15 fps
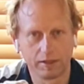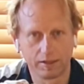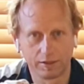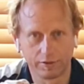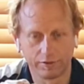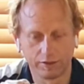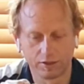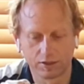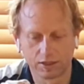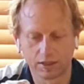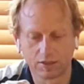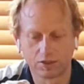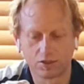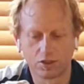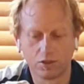difference.
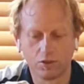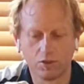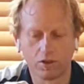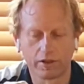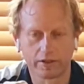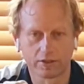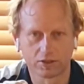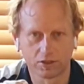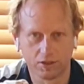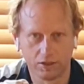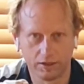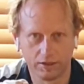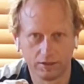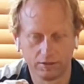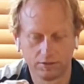That's 2 either side.
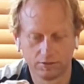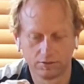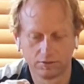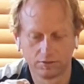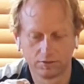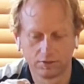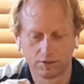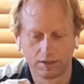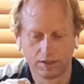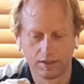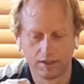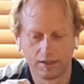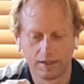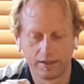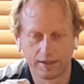
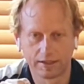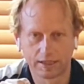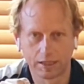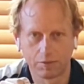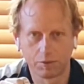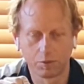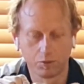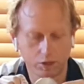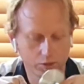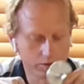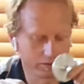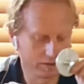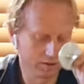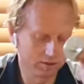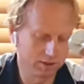And that's how we work with
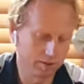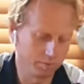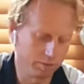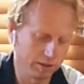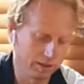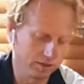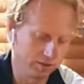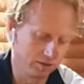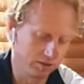these templates.